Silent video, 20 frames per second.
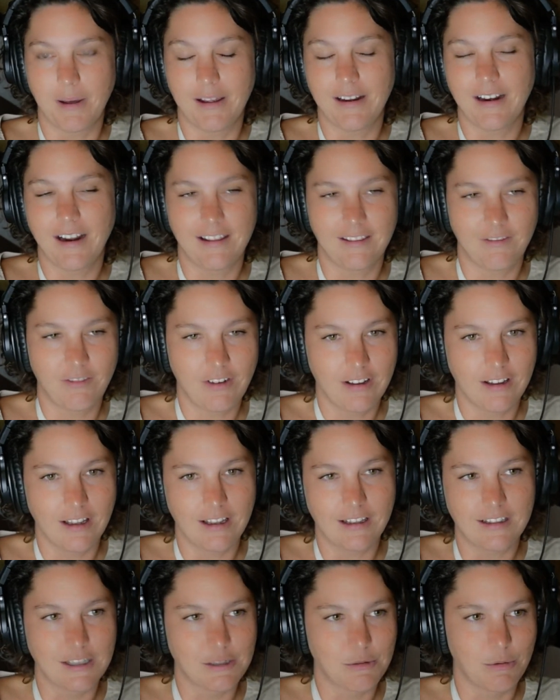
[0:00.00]
but I feel
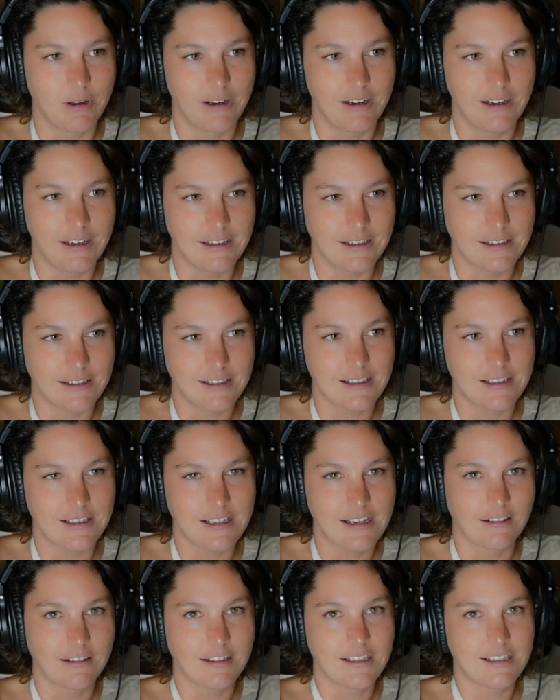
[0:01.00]
like this one is
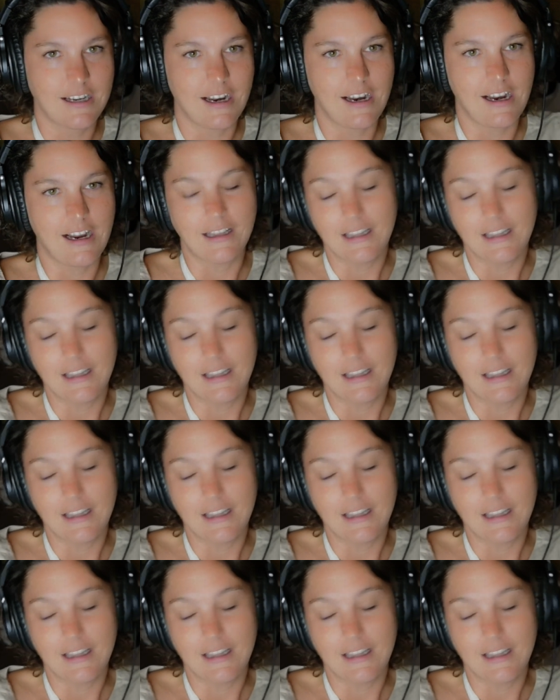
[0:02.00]
here to stay.